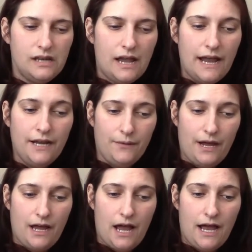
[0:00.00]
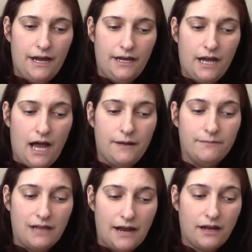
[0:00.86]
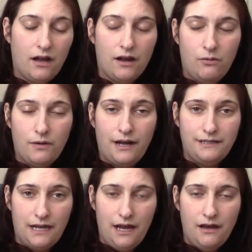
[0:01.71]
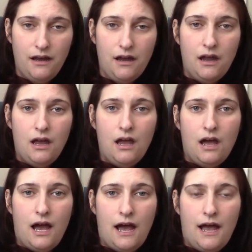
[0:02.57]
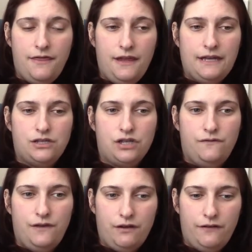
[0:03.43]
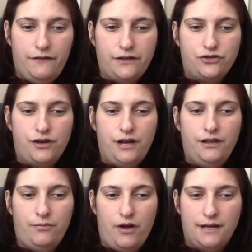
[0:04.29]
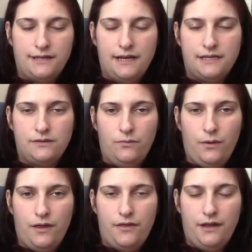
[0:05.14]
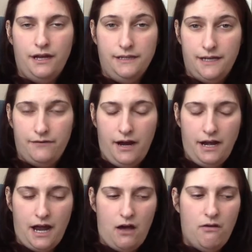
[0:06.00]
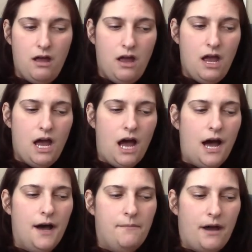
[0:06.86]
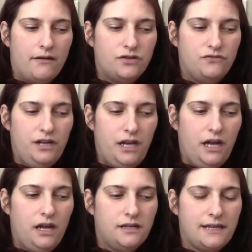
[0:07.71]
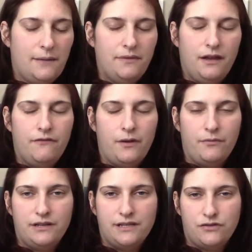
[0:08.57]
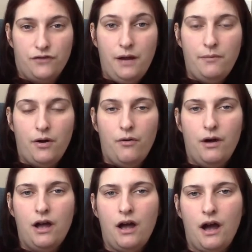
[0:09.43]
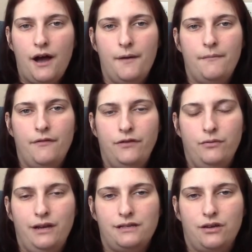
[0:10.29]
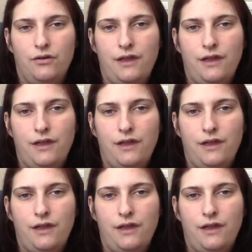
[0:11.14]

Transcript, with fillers: Anyway, I am glad I got out when I did. I think it's just very frustrating, the process with India right now. I was reading something from Reese's Rainbow a few weeks ago